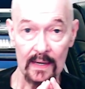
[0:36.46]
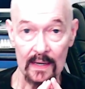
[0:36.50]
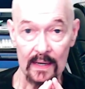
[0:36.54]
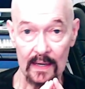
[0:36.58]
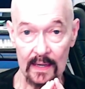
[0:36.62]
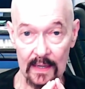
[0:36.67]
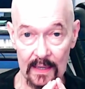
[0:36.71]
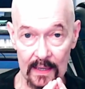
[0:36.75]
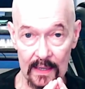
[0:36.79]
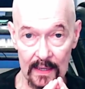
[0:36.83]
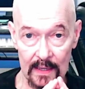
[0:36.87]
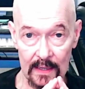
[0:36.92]

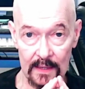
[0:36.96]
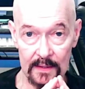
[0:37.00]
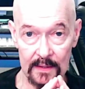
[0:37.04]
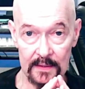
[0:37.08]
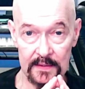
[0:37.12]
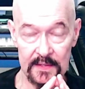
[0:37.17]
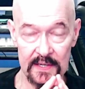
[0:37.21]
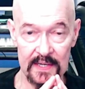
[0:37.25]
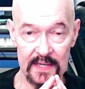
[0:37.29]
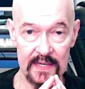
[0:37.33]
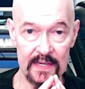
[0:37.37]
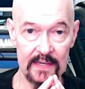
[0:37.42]
uh,
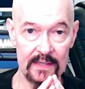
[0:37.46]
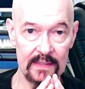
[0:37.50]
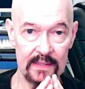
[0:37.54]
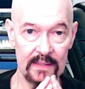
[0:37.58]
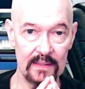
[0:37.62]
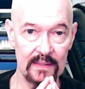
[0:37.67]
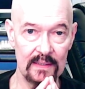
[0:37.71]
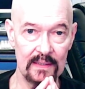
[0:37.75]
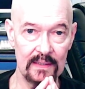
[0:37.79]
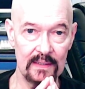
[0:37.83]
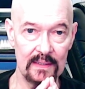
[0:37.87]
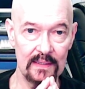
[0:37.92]
the
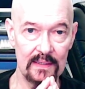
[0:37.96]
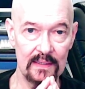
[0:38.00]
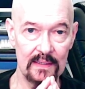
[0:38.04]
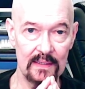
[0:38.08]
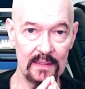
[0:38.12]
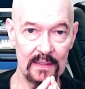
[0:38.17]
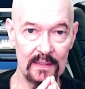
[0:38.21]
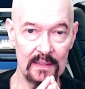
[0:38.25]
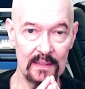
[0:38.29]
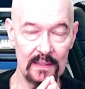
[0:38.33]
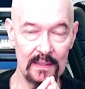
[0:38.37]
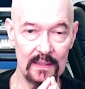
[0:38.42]

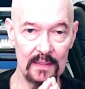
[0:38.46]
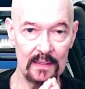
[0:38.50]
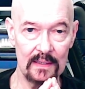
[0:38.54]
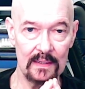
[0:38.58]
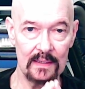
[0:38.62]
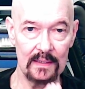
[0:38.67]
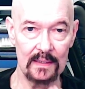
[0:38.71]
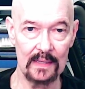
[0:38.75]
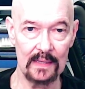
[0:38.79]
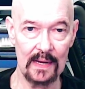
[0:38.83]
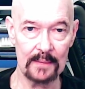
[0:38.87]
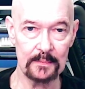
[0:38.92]

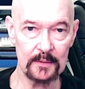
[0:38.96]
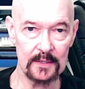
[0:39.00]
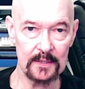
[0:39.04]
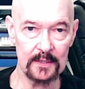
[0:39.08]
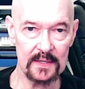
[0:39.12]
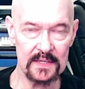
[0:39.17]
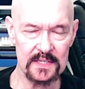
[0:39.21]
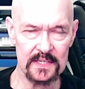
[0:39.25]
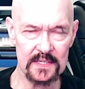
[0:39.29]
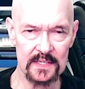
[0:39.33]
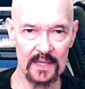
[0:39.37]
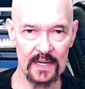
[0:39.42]
Leopard
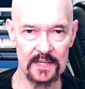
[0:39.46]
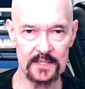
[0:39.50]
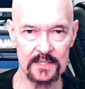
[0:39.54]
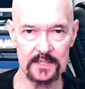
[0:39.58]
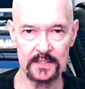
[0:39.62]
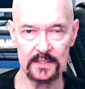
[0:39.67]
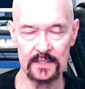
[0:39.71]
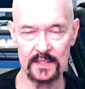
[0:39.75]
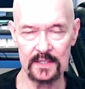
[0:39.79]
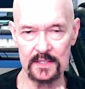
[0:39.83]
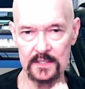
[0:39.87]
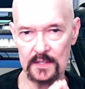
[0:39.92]
installation
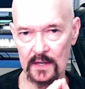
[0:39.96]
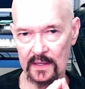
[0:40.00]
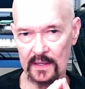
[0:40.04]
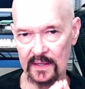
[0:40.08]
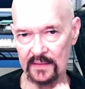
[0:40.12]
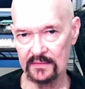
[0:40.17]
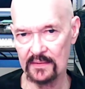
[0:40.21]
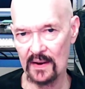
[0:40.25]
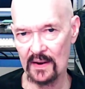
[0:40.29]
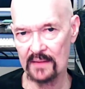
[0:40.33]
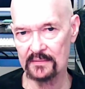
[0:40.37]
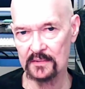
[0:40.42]
is on a
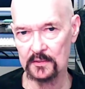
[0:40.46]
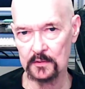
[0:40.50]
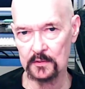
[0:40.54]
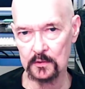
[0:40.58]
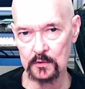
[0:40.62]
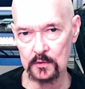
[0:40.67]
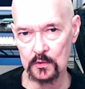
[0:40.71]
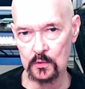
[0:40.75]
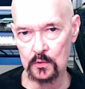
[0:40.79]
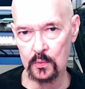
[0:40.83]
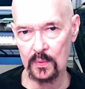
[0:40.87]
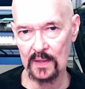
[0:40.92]

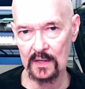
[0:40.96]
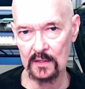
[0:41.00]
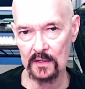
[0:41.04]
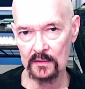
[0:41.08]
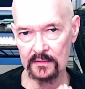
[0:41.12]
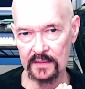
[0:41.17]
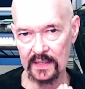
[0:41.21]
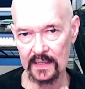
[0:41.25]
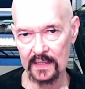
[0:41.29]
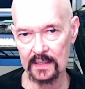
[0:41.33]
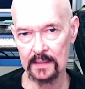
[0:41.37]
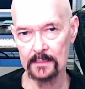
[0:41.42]
512
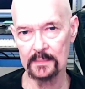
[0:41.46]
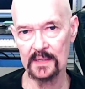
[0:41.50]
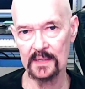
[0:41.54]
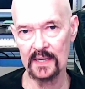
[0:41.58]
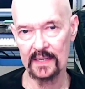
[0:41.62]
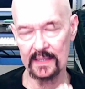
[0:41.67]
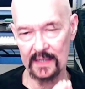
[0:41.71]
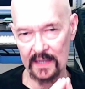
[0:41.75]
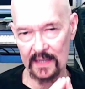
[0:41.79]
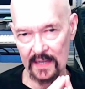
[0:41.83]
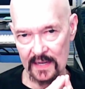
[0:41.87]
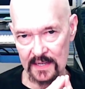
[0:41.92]
gigabyte
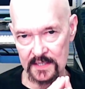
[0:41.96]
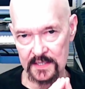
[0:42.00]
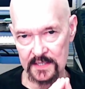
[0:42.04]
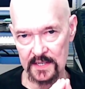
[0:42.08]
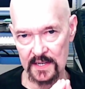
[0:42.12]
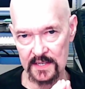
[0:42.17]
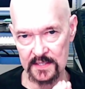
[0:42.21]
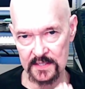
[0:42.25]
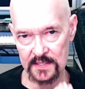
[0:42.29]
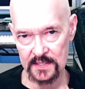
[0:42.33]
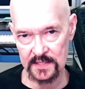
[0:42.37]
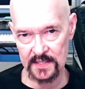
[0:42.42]

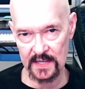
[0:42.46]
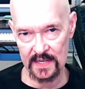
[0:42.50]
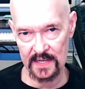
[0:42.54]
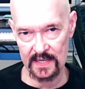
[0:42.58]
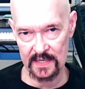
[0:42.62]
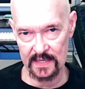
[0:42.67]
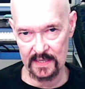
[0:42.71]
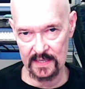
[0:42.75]
SSD.